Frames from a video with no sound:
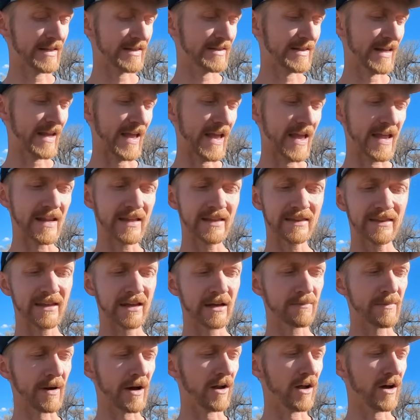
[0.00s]
say anything
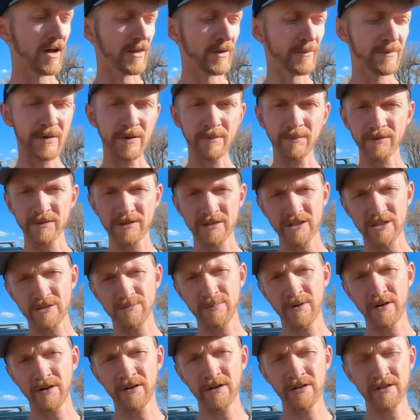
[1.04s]
about other people's
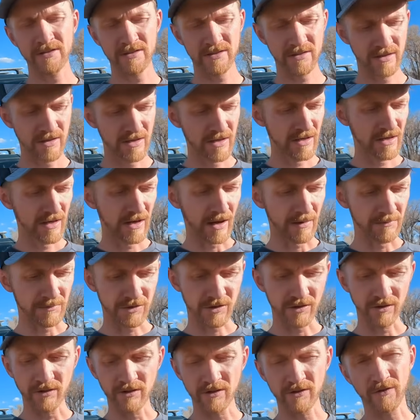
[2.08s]
experience. I'm
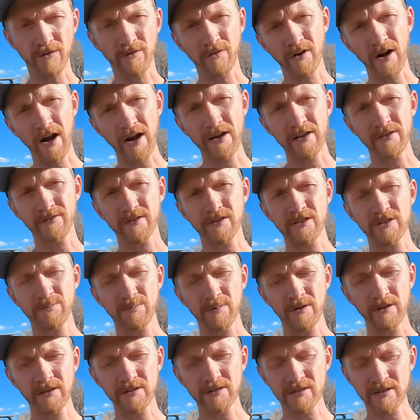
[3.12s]
sure there's a variety of
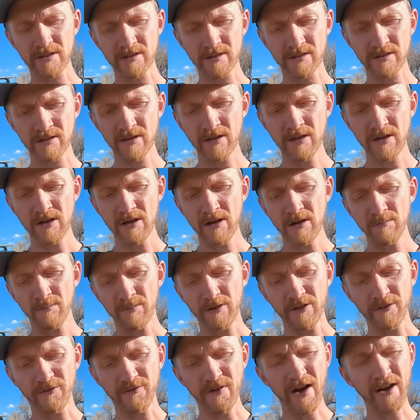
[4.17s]
experiences.
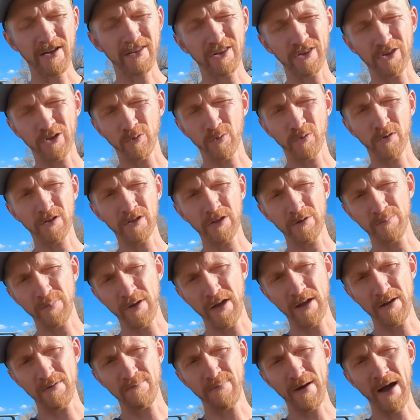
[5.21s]
But the fact that they're willing to
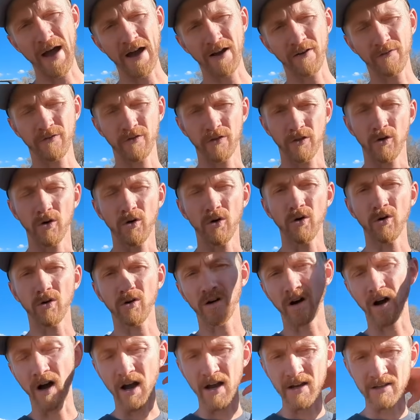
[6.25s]
pay back for the whole
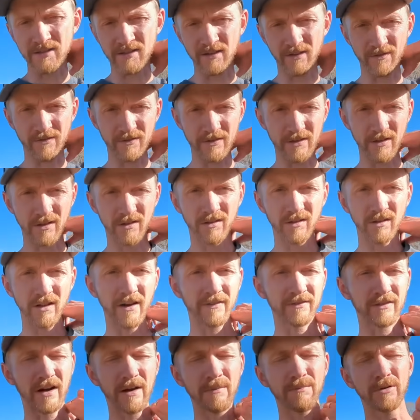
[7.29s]
cost of the vehicle
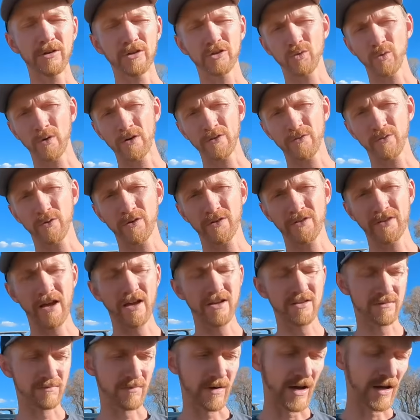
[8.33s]
after I put
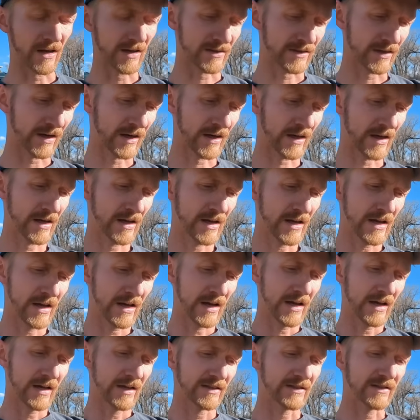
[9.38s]
24,000 miles on it
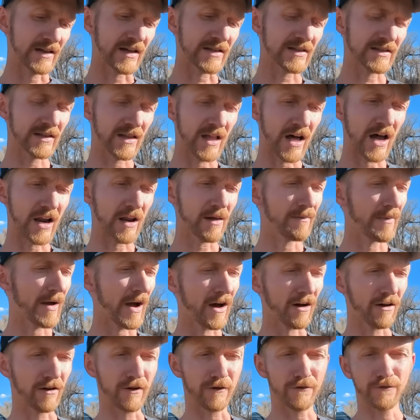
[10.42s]
says a lot
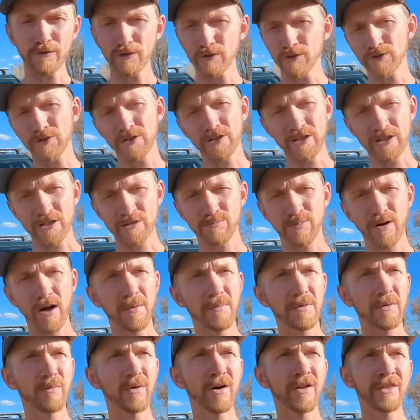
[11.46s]
about a few things.
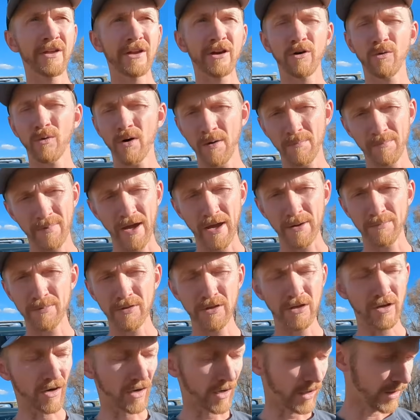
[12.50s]
Probably one, they don't want bad
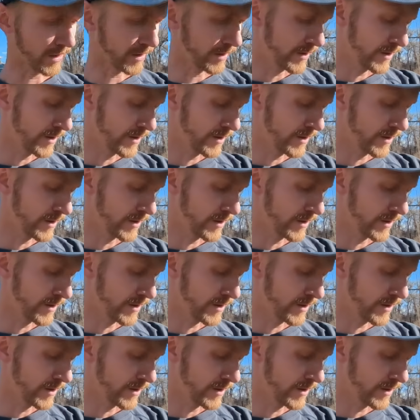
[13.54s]
PR.